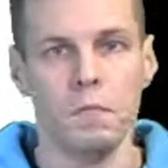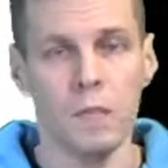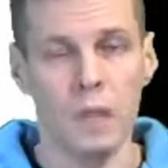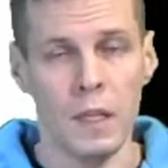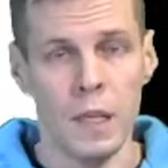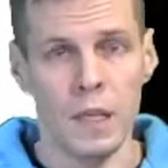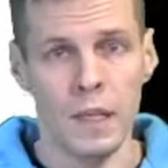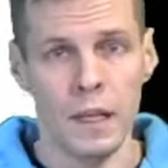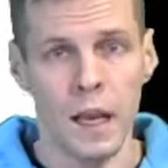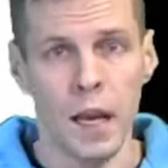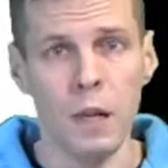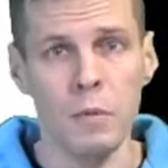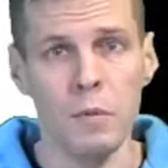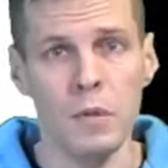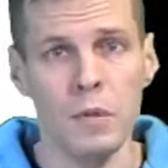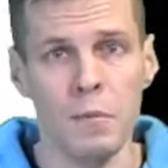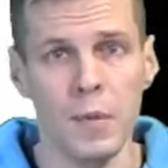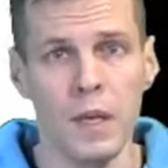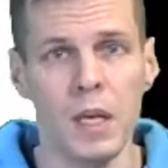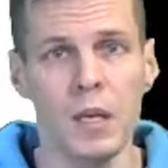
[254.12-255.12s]
it helps
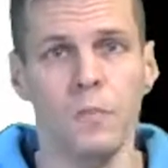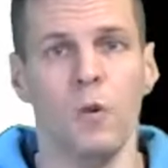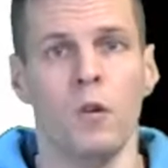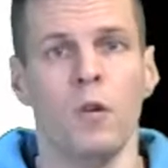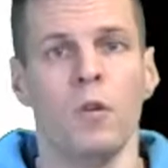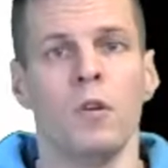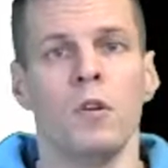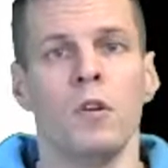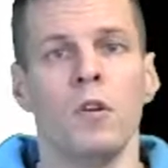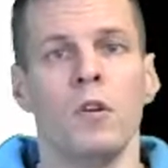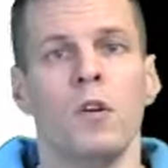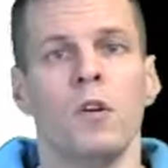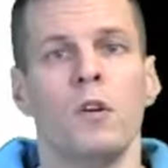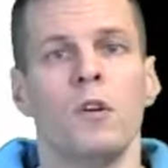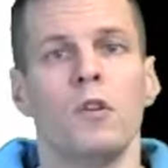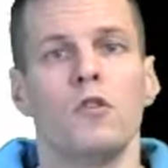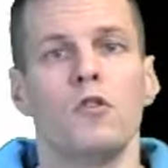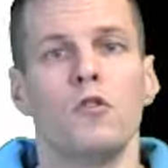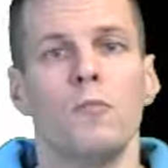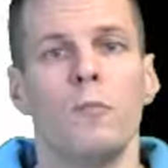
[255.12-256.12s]
people
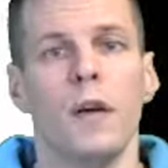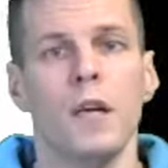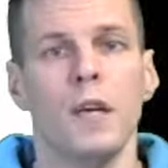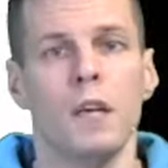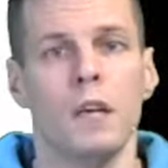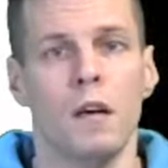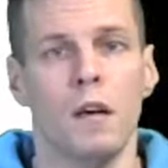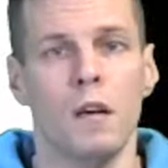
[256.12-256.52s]
to make